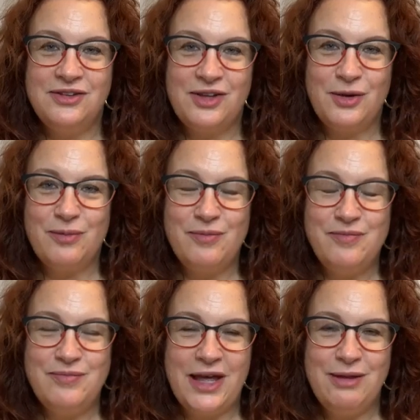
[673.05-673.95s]
So
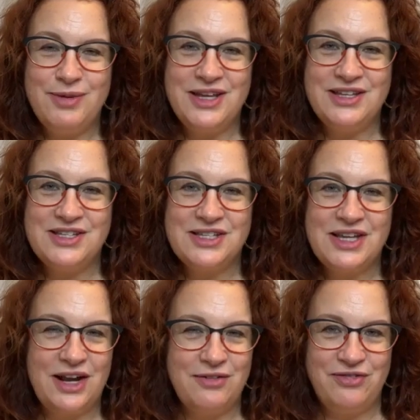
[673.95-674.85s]
maybe
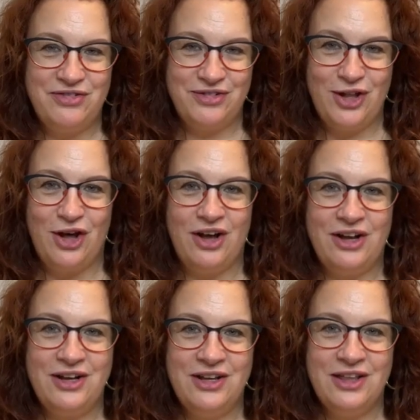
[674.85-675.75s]
instead of
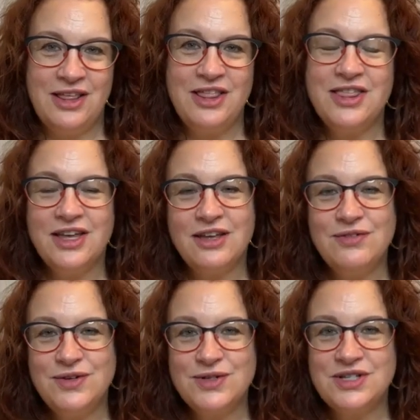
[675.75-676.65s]
flawed, think
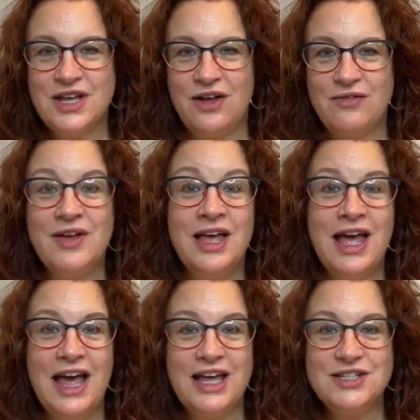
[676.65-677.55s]
of yourself
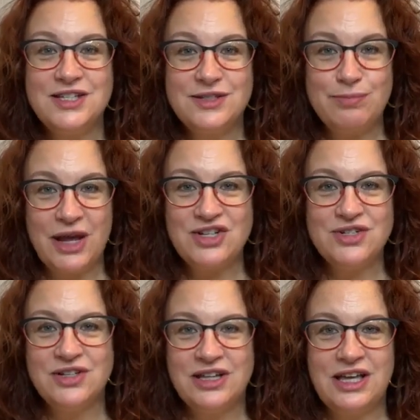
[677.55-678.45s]
as
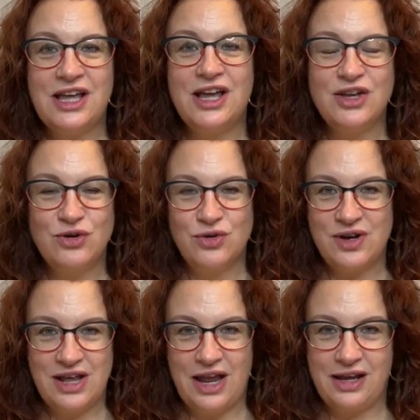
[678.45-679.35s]
specially
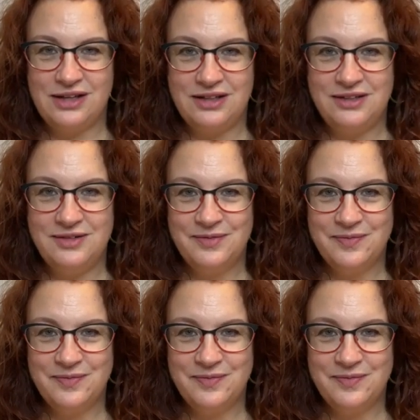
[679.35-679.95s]
created,